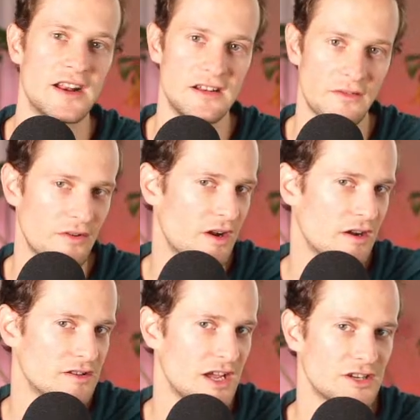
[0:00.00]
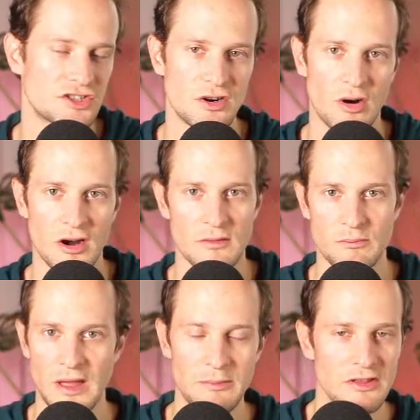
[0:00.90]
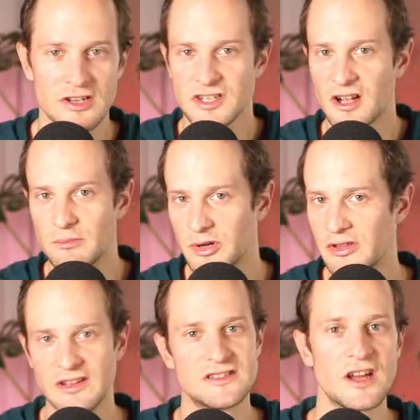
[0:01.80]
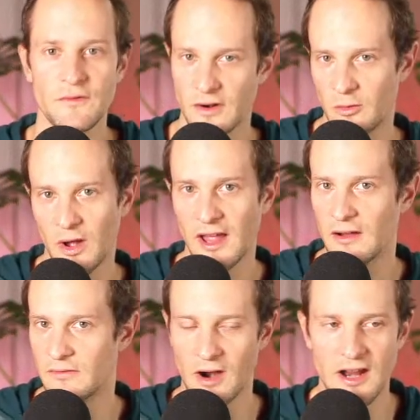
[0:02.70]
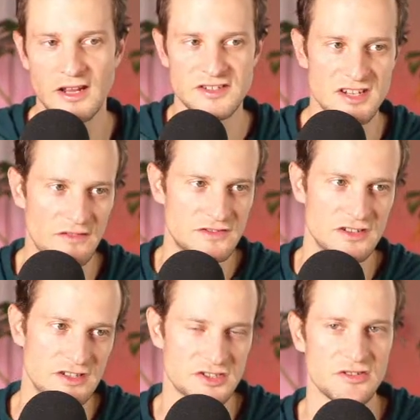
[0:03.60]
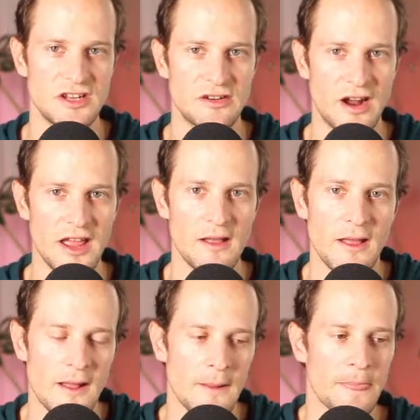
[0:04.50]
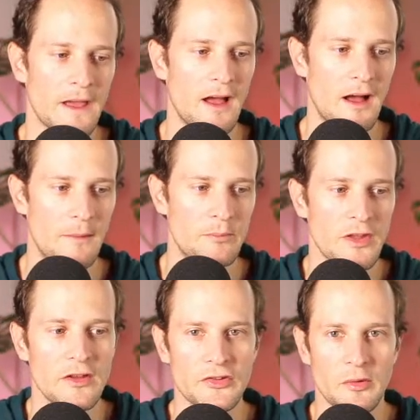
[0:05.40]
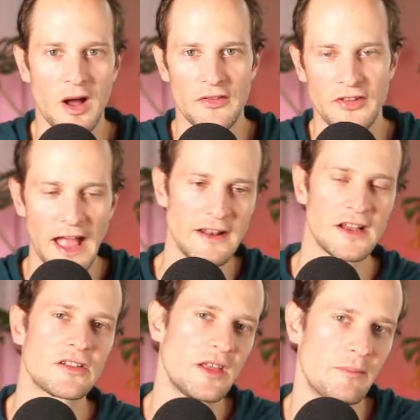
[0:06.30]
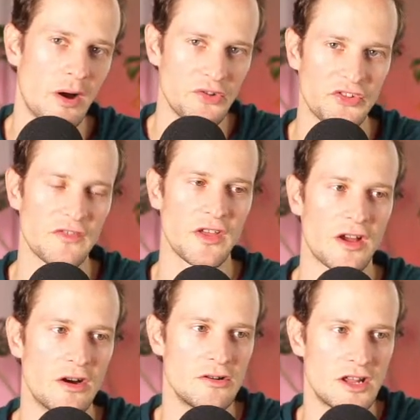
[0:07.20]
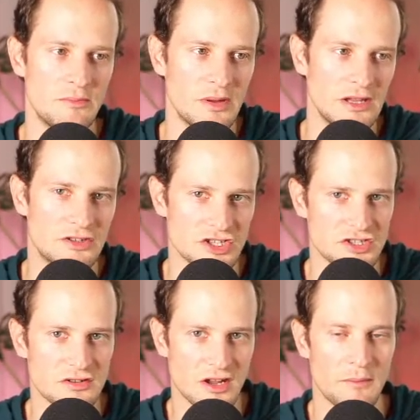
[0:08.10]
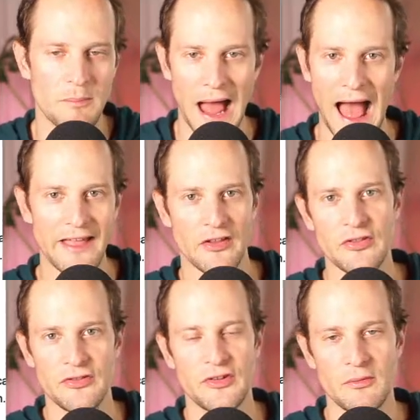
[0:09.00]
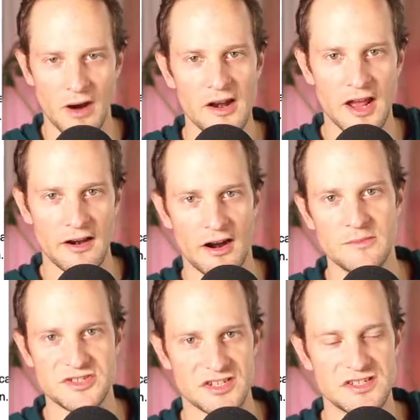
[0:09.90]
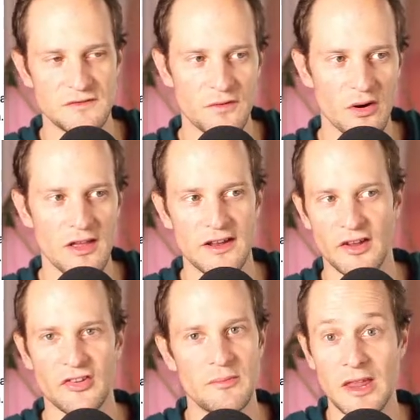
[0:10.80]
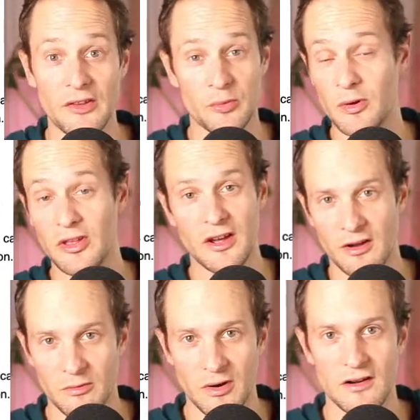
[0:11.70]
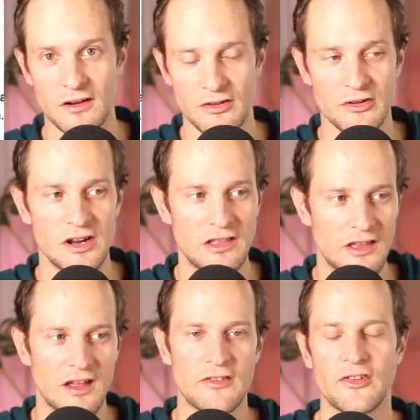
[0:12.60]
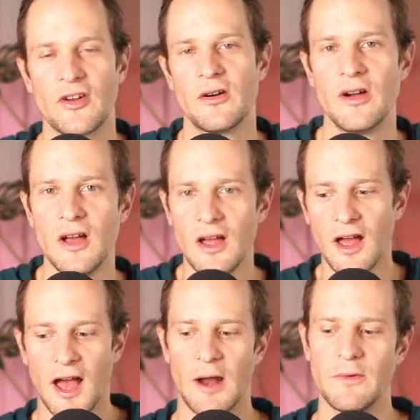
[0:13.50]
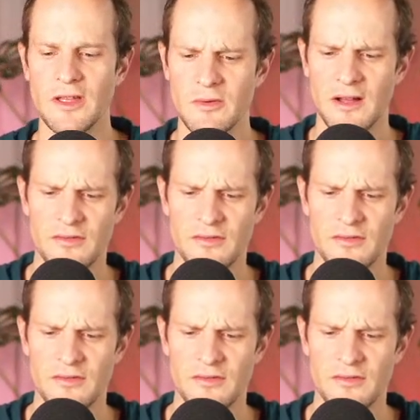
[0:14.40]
a different architecture, or maybe there's a completely different way of writing stuff to the screen, right? So while technically most of the code can be just compiled to run on ARM64, that doesn't mean it's really going to work or do anything. And so I really want to